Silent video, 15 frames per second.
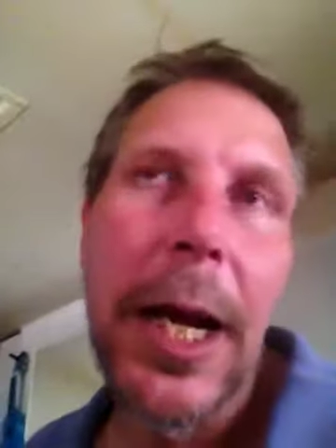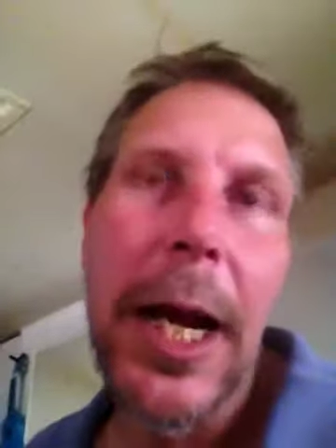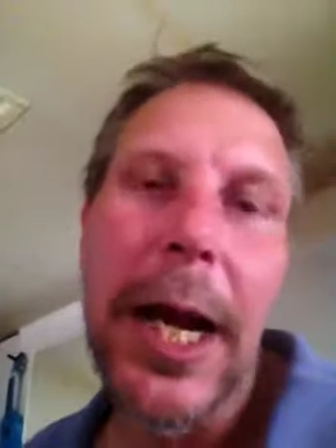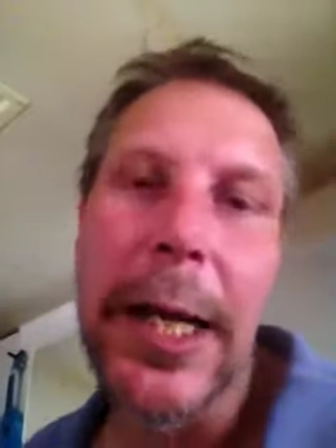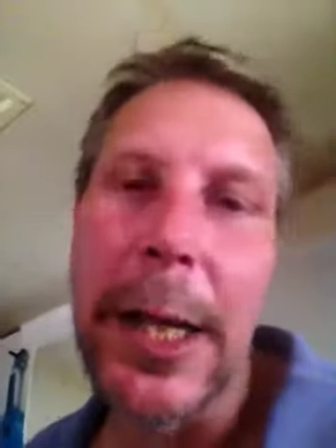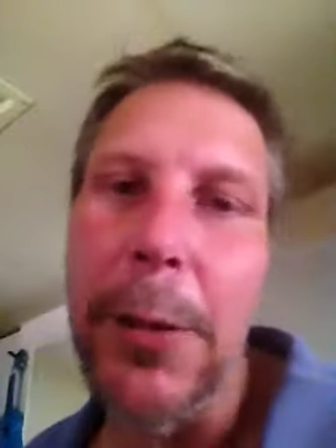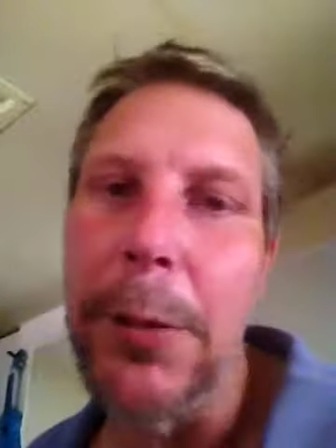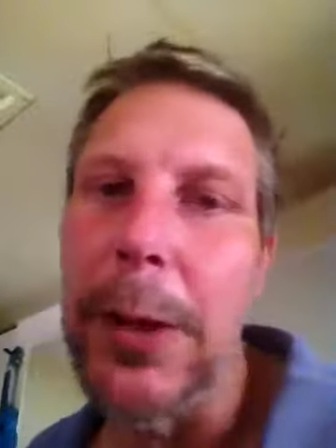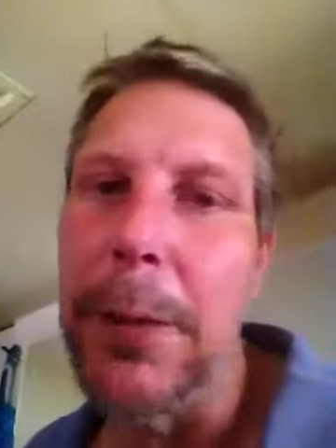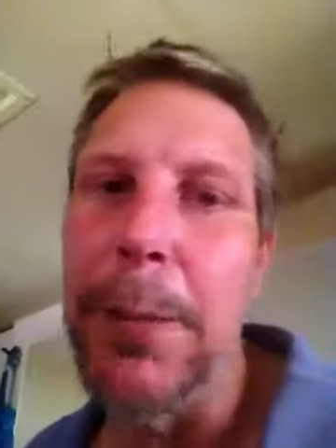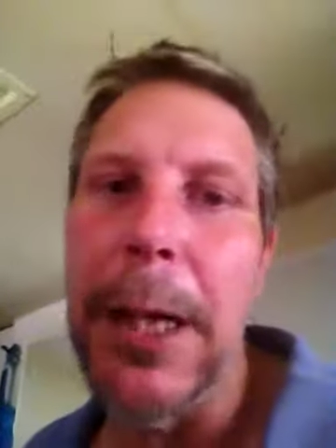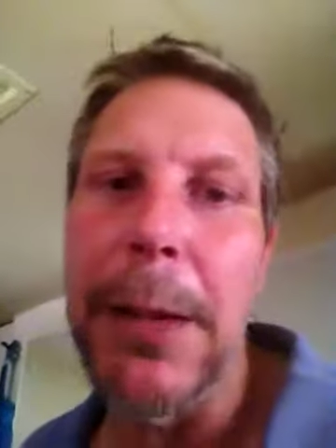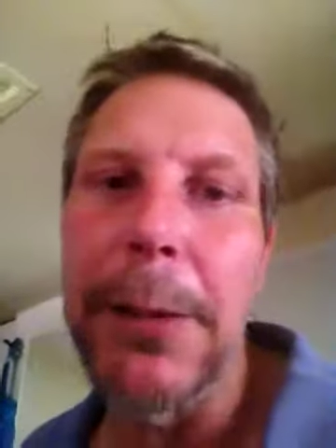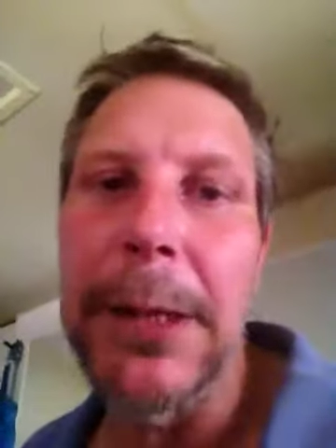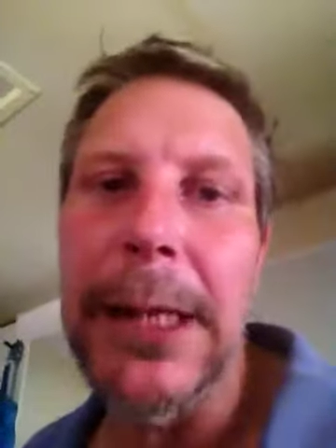and then when the
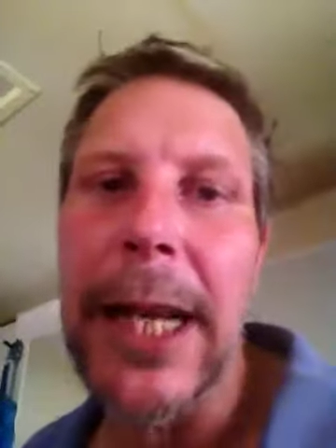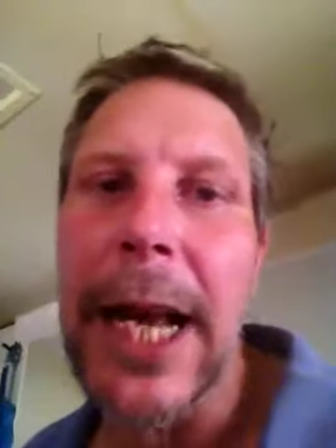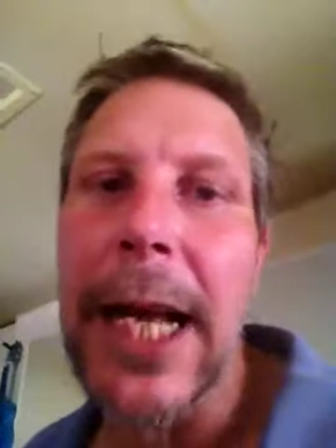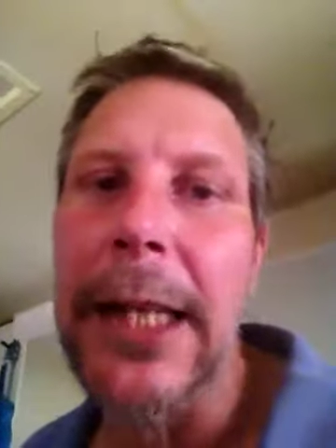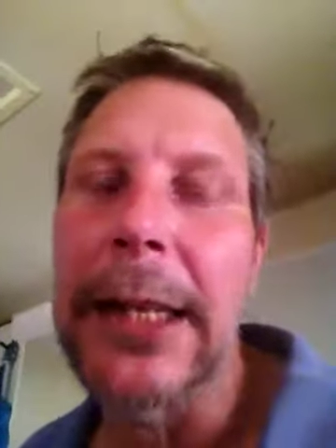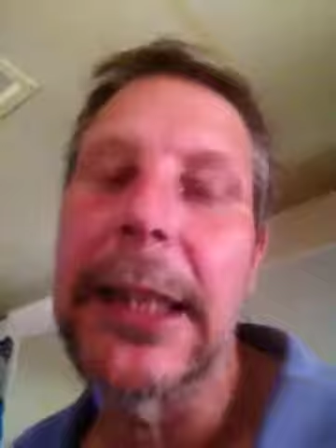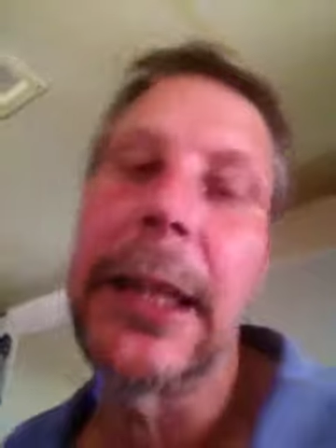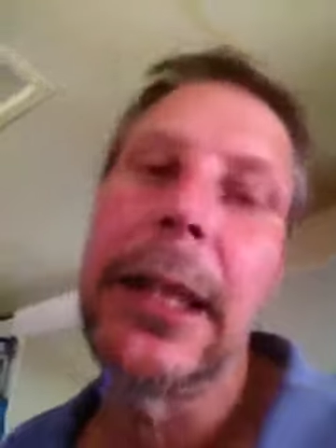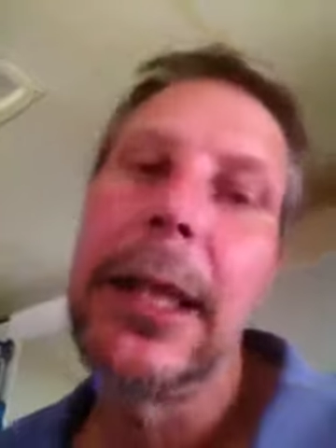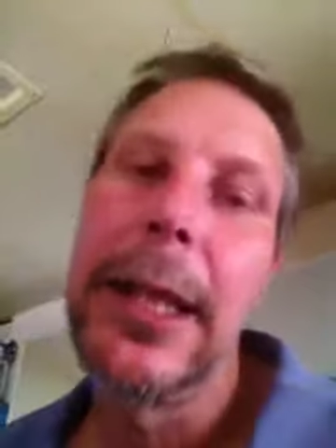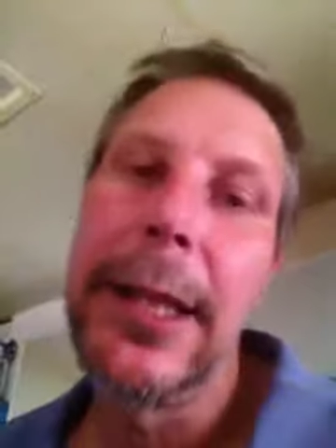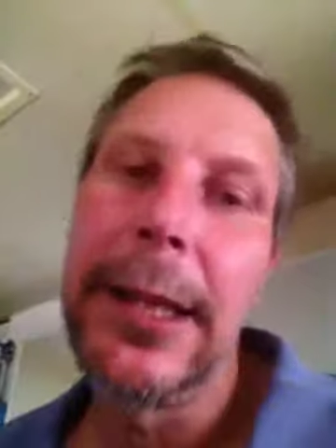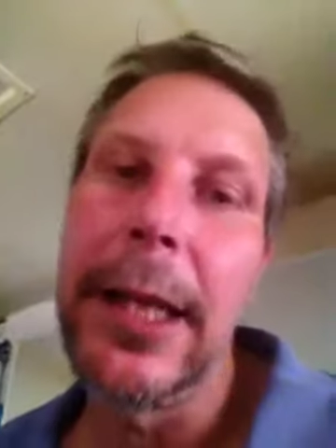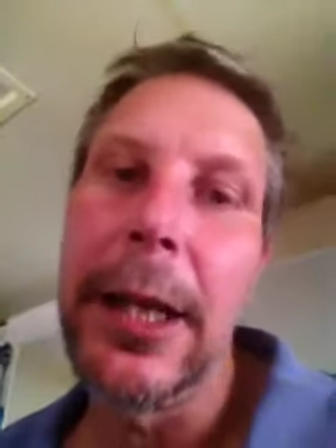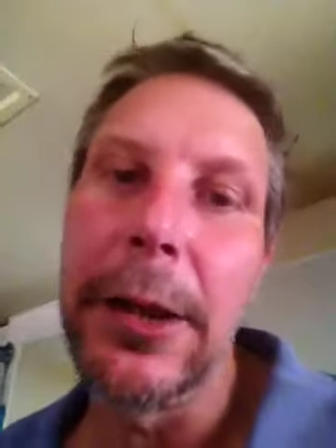babies hatch,
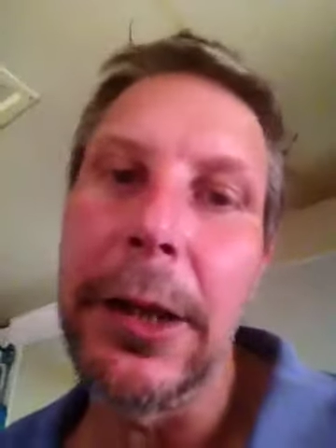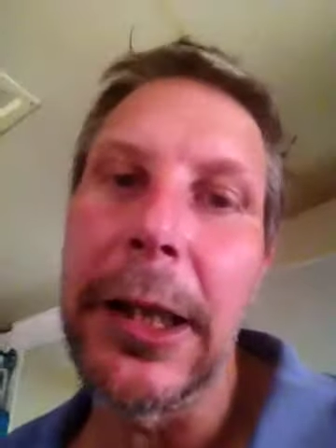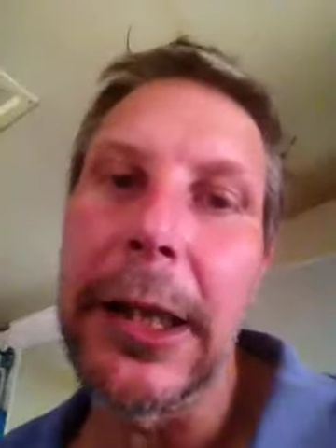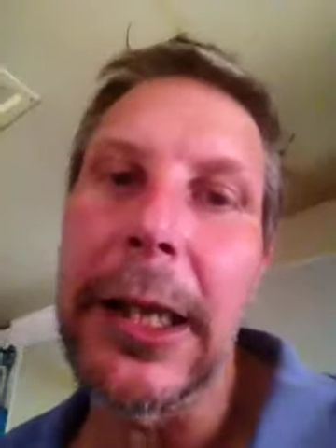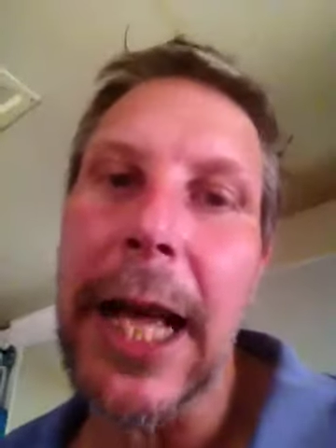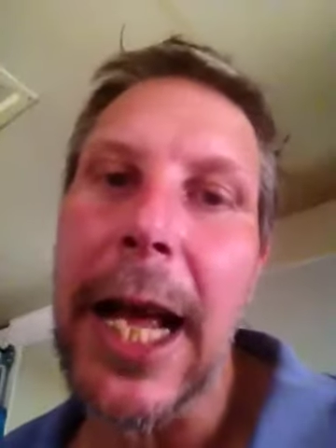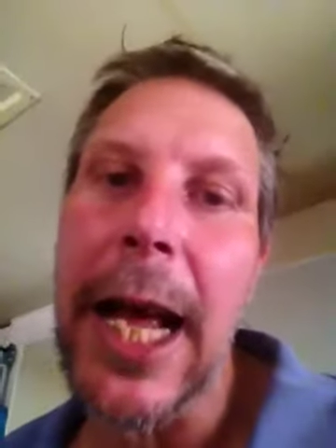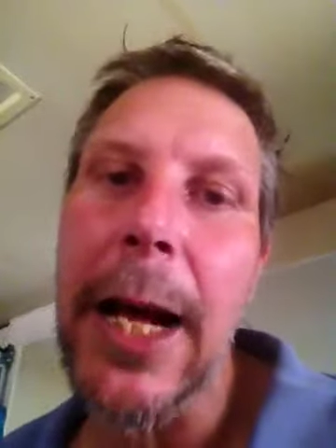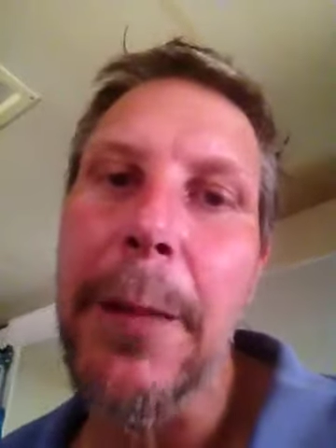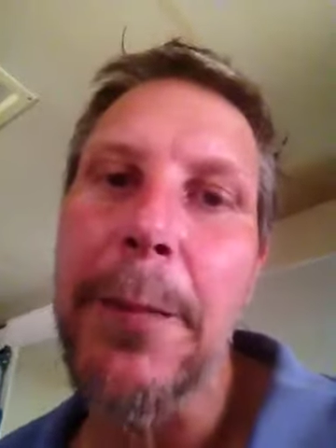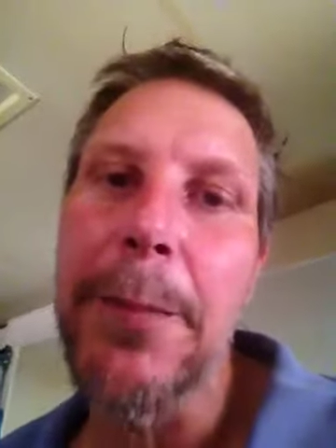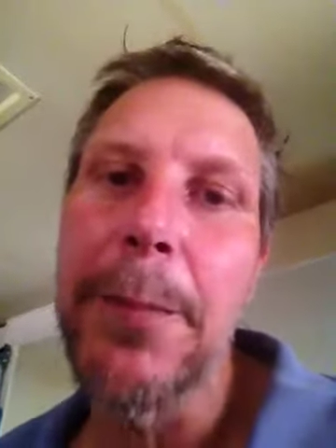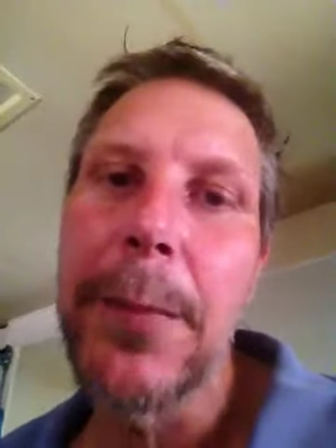they'll eat that,